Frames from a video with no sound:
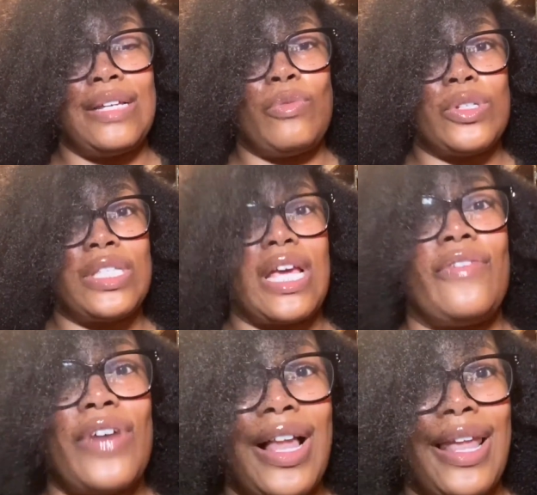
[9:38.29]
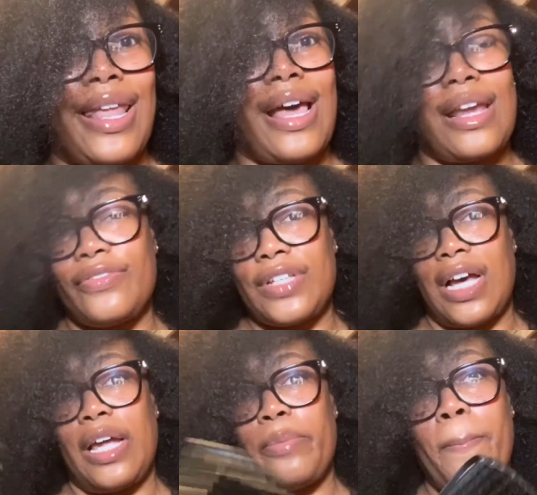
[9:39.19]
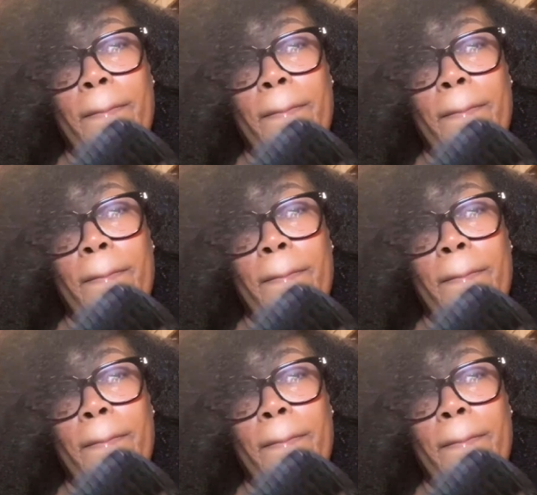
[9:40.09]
will save a lot of time.